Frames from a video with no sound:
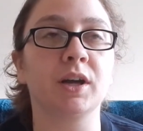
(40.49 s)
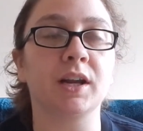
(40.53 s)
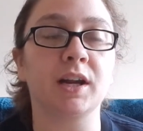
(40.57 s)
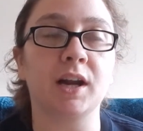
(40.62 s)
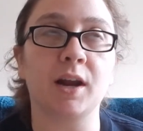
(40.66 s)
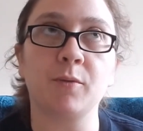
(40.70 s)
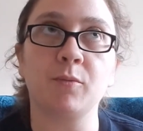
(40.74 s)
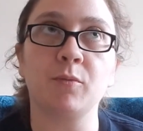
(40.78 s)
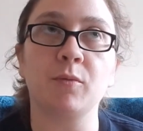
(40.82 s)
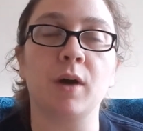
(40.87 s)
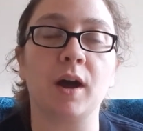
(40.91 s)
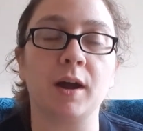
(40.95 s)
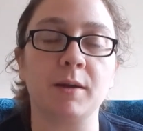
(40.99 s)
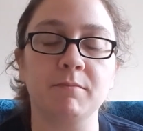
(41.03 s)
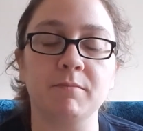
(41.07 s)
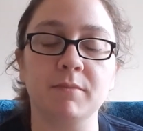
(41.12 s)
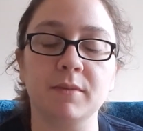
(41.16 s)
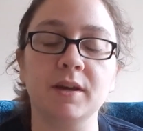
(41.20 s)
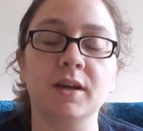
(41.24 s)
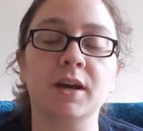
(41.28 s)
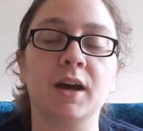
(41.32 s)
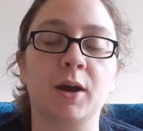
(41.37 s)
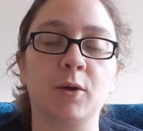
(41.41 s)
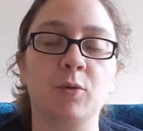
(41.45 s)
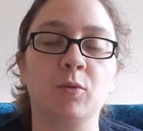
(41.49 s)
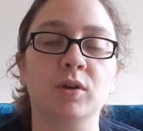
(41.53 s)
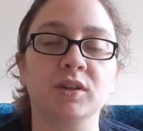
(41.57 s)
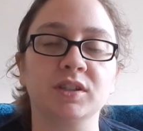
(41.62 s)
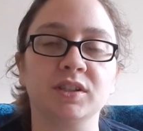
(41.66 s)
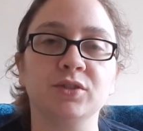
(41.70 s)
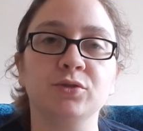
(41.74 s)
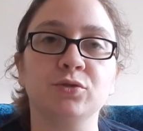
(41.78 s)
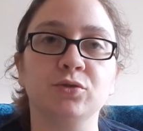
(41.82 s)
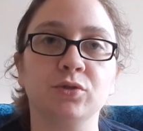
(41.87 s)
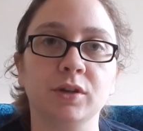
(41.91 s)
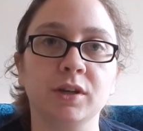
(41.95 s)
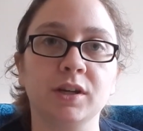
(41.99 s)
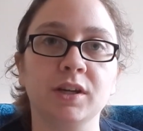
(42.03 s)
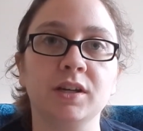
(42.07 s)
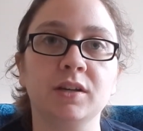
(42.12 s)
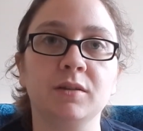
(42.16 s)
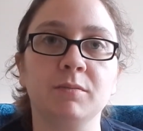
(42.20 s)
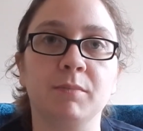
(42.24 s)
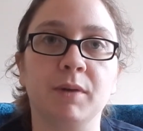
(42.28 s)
and I admit I was intrigued